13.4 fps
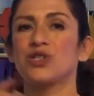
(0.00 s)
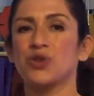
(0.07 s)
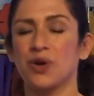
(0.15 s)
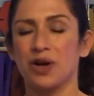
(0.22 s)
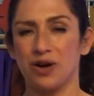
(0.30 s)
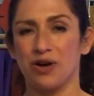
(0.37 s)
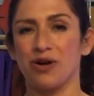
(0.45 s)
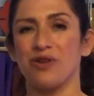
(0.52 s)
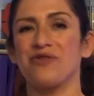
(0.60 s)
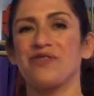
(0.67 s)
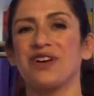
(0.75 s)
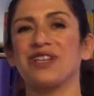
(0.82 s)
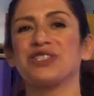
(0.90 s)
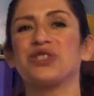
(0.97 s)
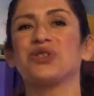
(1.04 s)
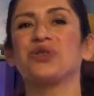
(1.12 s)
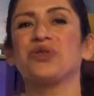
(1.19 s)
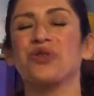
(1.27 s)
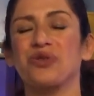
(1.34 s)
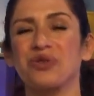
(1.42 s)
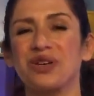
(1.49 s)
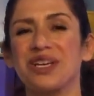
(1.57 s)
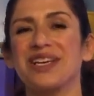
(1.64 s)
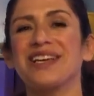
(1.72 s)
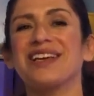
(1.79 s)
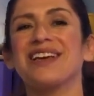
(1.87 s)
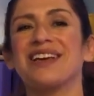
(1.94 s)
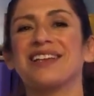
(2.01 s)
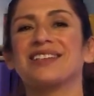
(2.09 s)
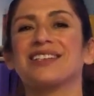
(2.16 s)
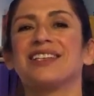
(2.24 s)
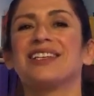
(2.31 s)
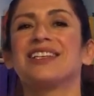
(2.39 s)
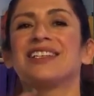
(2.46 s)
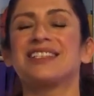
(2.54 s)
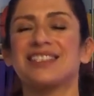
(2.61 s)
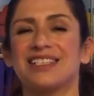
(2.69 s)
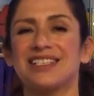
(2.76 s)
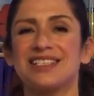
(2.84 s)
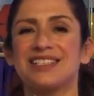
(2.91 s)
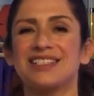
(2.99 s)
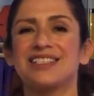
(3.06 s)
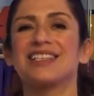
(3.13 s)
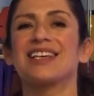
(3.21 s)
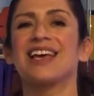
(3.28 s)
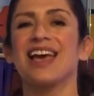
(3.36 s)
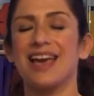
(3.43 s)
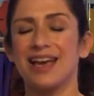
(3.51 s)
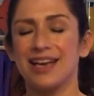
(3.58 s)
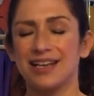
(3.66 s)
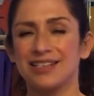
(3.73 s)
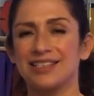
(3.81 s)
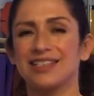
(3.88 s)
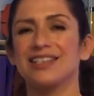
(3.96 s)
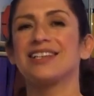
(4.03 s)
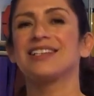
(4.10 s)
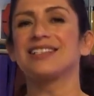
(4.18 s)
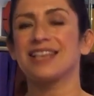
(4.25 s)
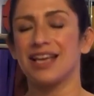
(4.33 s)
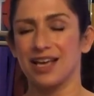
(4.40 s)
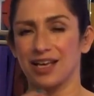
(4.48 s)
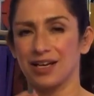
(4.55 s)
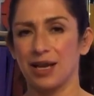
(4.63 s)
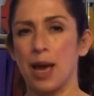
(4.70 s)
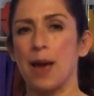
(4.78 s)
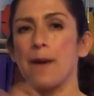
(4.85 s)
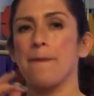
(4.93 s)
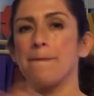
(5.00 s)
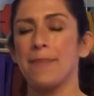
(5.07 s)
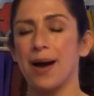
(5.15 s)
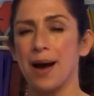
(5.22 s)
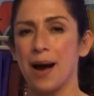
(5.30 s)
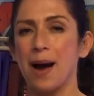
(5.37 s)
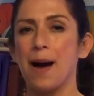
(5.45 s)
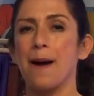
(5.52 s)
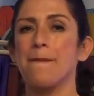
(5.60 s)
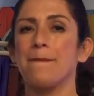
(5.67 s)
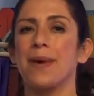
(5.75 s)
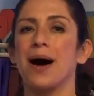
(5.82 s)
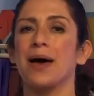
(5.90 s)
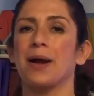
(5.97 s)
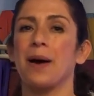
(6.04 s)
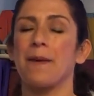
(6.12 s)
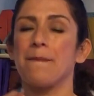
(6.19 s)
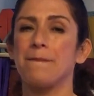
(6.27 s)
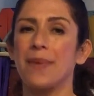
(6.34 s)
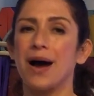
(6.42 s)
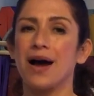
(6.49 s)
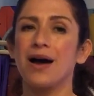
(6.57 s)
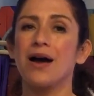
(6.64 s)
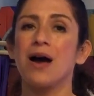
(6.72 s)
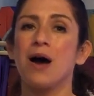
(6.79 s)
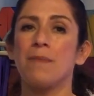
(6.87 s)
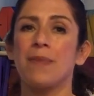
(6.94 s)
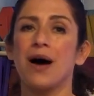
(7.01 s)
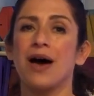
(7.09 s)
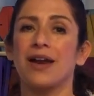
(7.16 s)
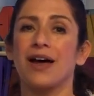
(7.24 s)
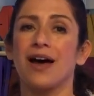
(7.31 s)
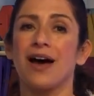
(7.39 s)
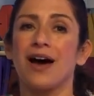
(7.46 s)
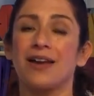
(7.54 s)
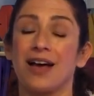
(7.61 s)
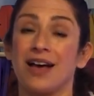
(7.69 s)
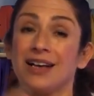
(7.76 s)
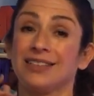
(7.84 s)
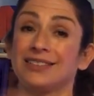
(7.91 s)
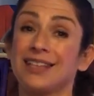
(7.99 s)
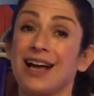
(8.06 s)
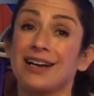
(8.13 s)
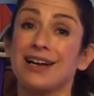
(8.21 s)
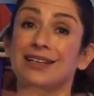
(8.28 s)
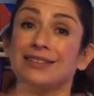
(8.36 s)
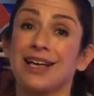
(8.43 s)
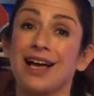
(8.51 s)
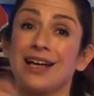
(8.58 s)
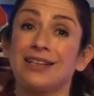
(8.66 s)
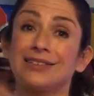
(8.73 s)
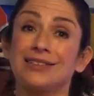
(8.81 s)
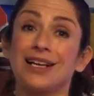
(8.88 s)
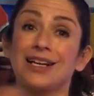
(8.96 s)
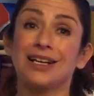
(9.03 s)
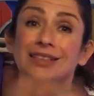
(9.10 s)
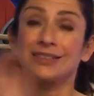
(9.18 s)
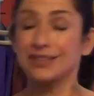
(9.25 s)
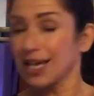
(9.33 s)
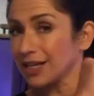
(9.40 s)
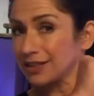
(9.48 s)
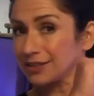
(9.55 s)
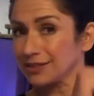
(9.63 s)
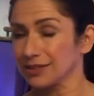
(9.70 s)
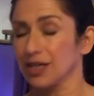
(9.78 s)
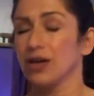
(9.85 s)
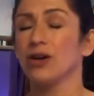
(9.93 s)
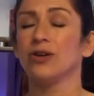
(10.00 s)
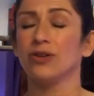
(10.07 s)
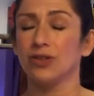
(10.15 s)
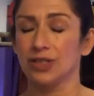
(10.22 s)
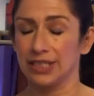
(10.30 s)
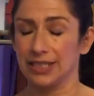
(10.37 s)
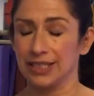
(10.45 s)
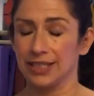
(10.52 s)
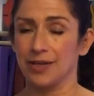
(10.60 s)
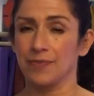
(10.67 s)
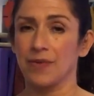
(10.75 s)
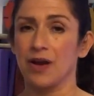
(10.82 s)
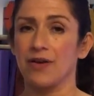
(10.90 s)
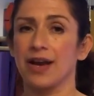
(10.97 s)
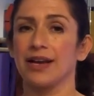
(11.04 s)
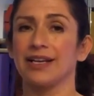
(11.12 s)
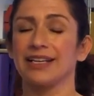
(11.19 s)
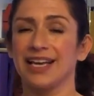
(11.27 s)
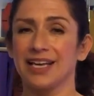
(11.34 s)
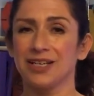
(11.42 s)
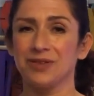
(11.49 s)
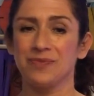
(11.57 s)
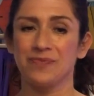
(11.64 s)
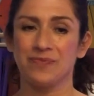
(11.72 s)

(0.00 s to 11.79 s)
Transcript: 12, 1, 2, 3, 6, 8, 10. And ba, ba, dum, ba, ba, da, da. Ta-ka, tan, ta-ka, tan. All right, again.